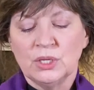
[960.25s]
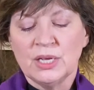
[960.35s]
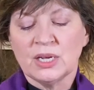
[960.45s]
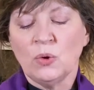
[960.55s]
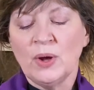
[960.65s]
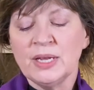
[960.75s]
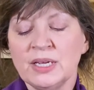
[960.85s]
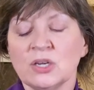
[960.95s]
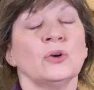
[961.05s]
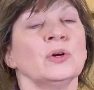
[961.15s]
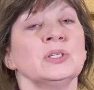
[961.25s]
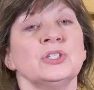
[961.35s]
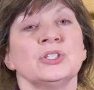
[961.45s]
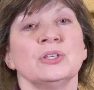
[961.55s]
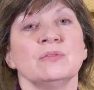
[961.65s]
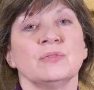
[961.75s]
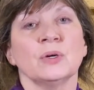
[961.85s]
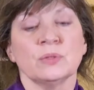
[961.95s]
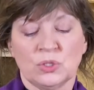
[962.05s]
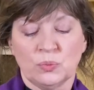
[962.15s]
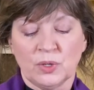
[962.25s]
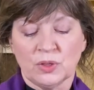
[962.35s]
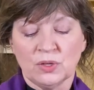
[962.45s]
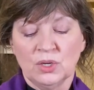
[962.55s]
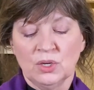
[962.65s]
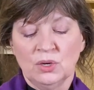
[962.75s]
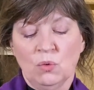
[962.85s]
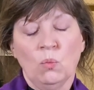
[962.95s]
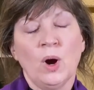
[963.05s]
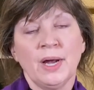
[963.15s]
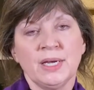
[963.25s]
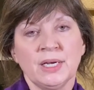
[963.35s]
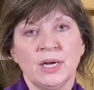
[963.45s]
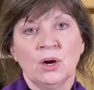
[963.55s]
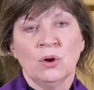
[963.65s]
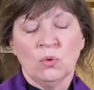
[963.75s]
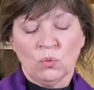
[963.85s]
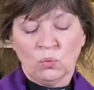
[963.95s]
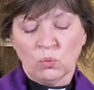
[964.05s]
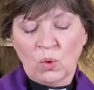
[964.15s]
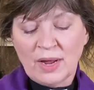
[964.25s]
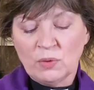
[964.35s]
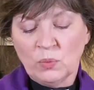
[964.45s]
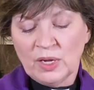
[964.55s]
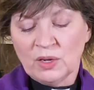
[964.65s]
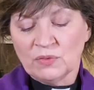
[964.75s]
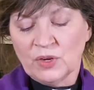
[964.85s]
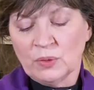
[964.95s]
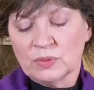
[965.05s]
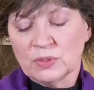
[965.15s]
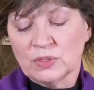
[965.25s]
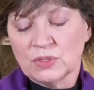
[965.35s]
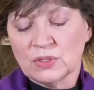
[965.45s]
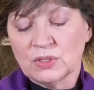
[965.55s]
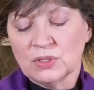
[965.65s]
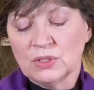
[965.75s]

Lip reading: equating Christian votes with white right-wing votes,